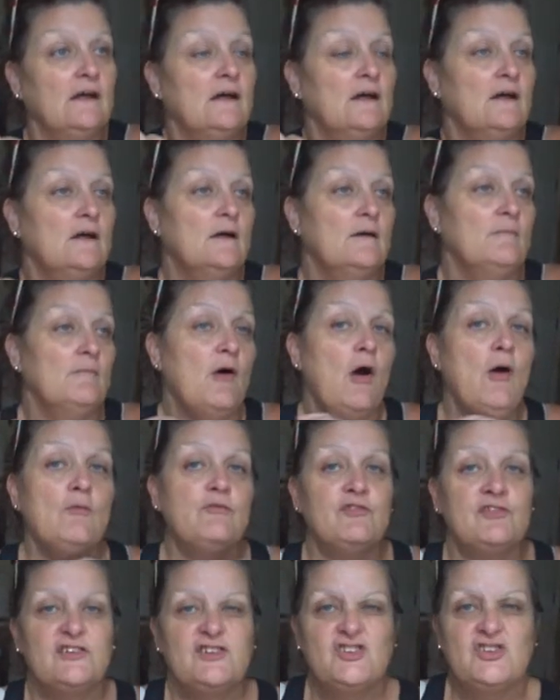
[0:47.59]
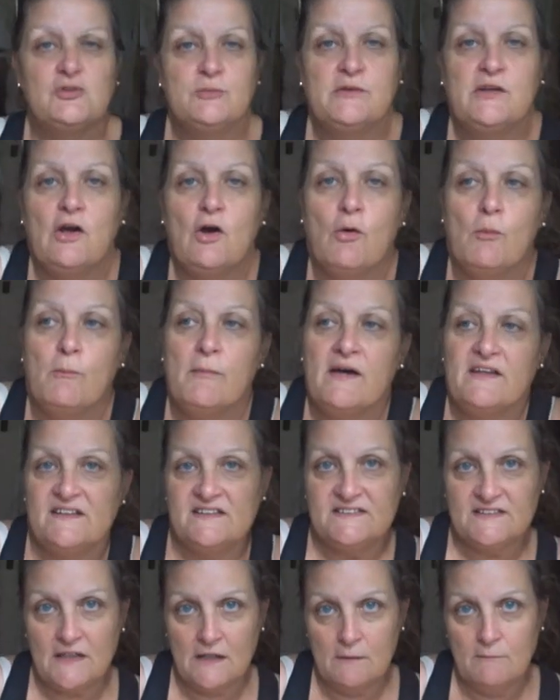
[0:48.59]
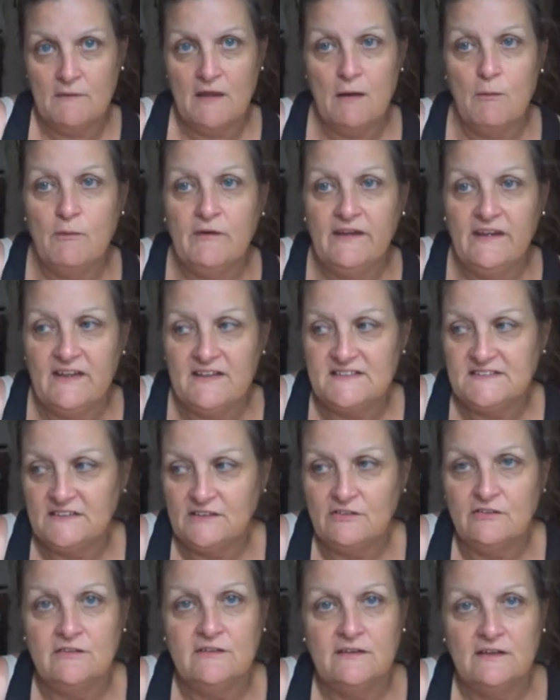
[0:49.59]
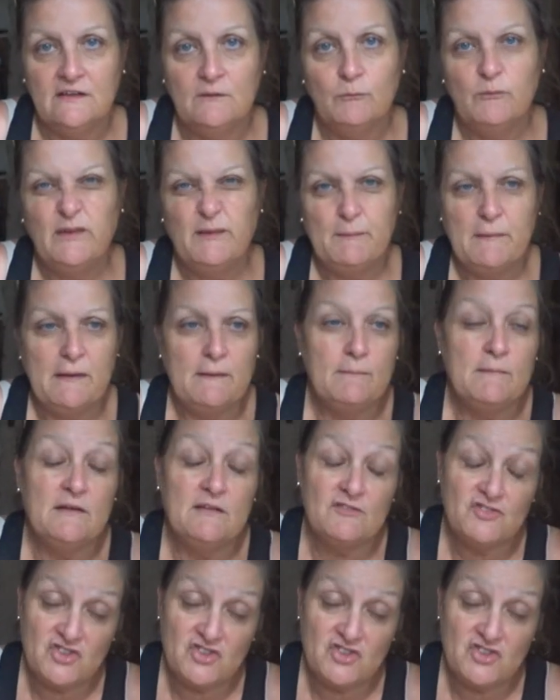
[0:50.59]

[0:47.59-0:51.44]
Um, hopefully she'll be home by the time that one gets here and then we maybe